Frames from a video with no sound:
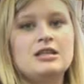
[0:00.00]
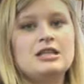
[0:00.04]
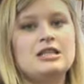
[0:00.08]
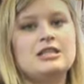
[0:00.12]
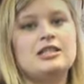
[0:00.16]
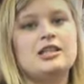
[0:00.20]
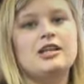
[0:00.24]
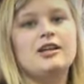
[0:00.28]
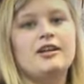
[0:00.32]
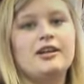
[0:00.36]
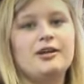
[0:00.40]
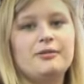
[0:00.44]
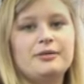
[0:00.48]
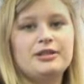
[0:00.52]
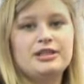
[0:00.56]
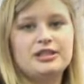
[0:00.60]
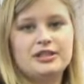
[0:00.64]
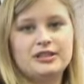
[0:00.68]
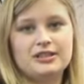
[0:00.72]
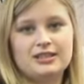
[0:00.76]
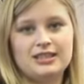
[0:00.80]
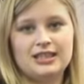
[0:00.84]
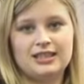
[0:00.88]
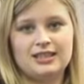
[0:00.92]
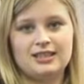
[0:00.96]
So we're
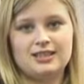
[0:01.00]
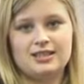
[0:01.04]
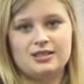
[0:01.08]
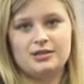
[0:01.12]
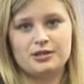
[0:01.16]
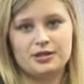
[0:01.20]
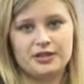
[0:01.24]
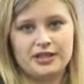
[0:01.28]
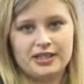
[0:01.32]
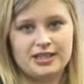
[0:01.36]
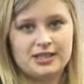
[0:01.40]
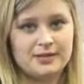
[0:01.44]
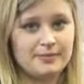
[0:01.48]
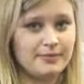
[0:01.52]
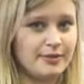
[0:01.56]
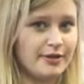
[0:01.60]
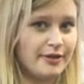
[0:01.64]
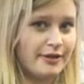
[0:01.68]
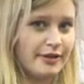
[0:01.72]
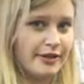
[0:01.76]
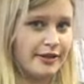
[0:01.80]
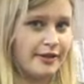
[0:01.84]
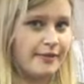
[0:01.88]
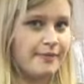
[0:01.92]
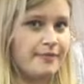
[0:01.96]
shooting this story
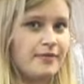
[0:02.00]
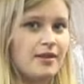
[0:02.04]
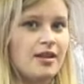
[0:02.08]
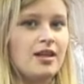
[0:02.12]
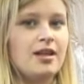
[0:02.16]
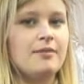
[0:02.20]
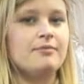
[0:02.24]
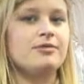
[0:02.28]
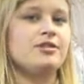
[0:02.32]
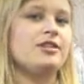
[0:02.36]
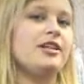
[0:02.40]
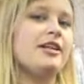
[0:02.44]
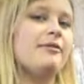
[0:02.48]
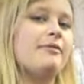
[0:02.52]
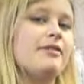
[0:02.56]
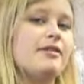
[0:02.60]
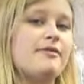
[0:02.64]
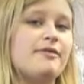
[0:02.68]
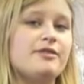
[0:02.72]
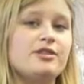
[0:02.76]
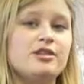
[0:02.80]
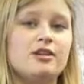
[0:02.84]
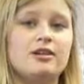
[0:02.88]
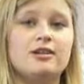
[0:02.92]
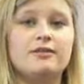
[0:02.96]
tomorrow. I'm shooting with a
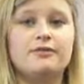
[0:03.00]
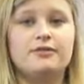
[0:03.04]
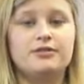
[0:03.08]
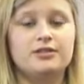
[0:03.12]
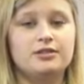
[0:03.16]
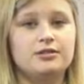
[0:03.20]
photographer